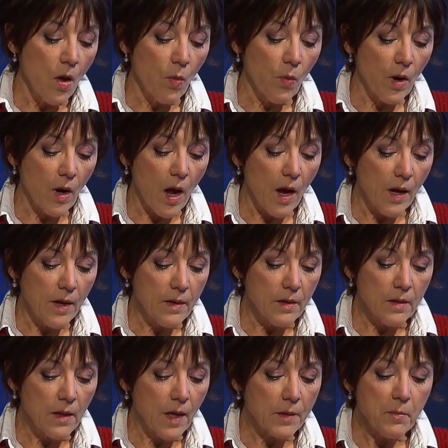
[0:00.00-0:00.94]
Well,
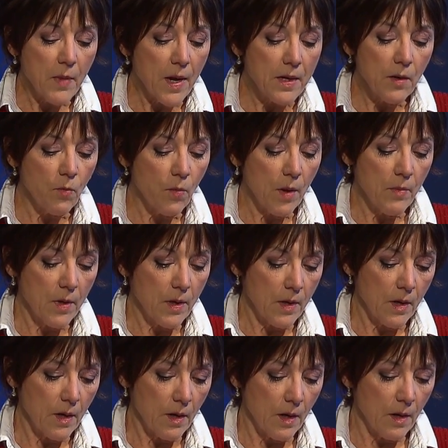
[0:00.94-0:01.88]
I, like many women
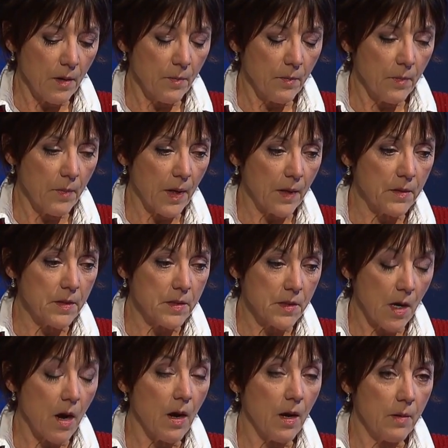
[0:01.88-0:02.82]
um, at the
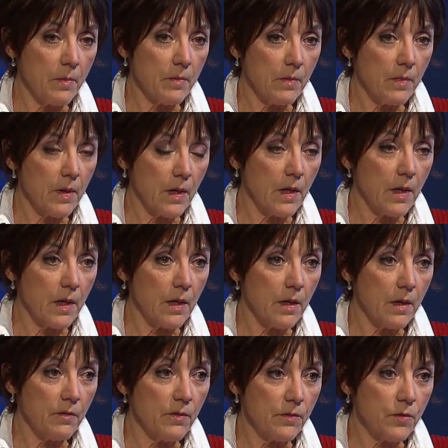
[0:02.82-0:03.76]
time,
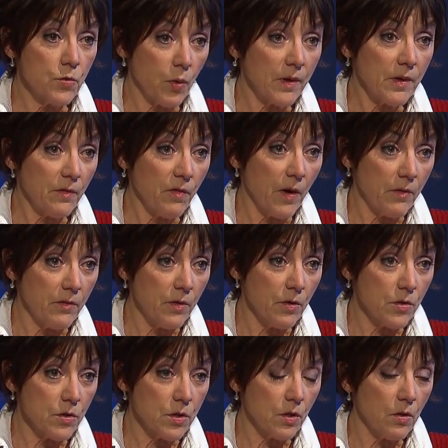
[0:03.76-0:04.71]
uh, twenty-five
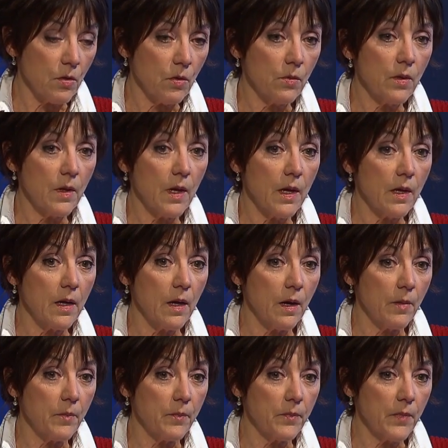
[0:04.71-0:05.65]
years ago,
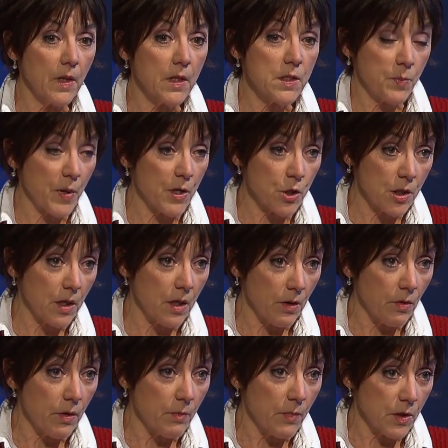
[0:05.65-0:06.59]
um, especially
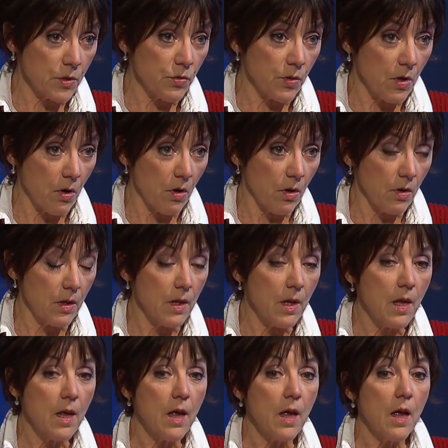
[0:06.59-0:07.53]
here in Montreal,
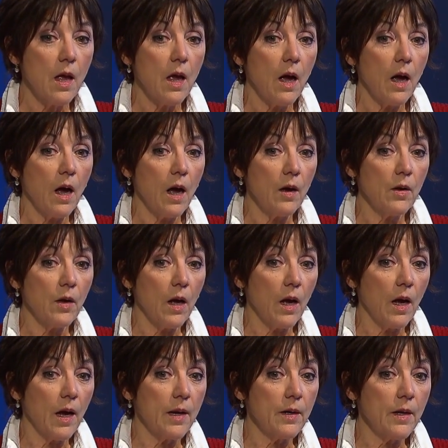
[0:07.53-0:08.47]

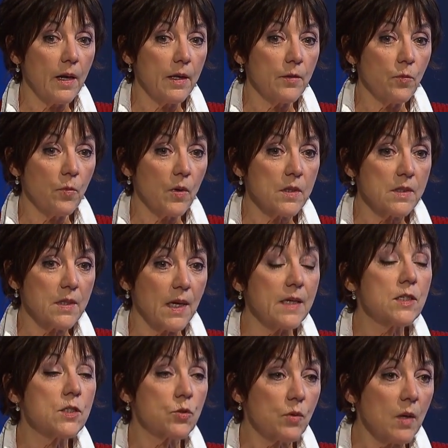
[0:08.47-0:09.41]
I, it was
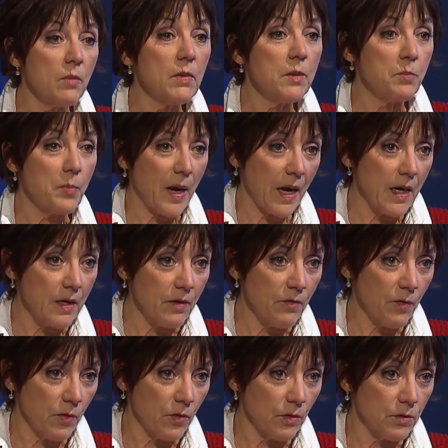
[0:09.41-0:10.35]
extremely
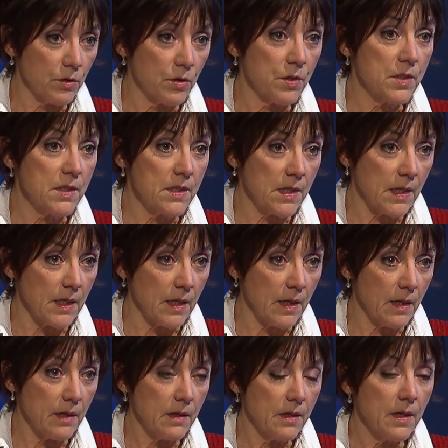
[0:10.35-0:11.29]
painful to
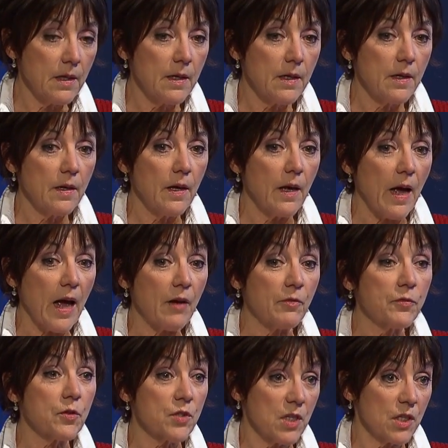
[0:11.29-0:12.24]
see,
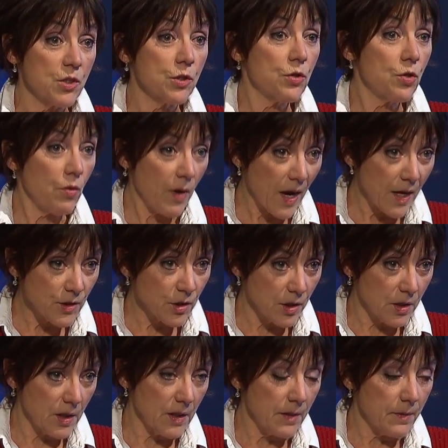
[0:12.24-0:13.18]
after such a
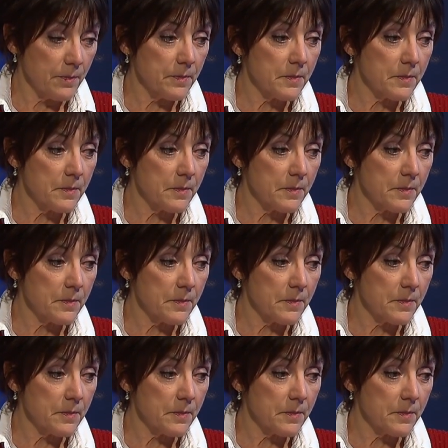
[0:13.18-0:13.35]
tragedy,